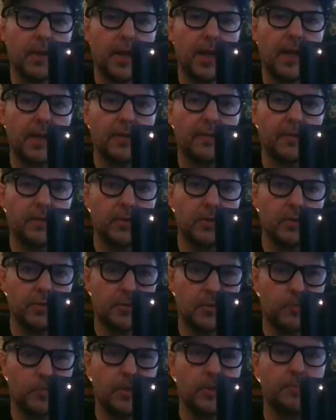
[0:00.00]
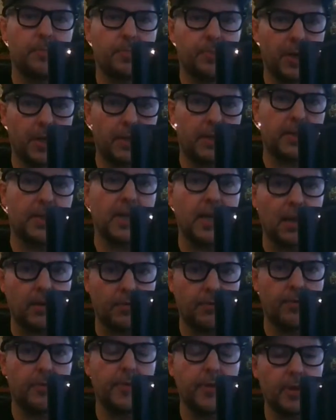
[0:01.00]
Hex looked to be breaking
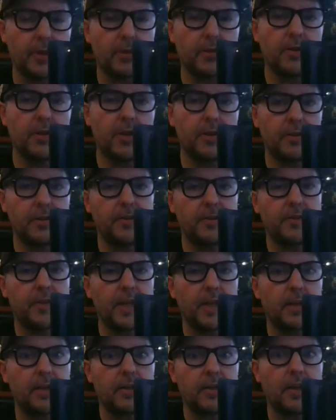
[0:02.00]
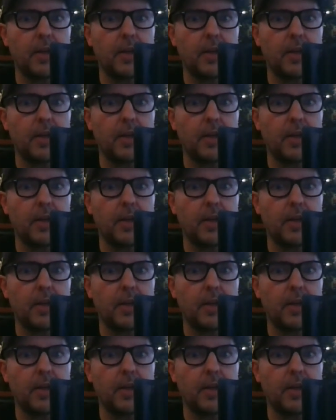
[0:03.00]
out from that 30 cent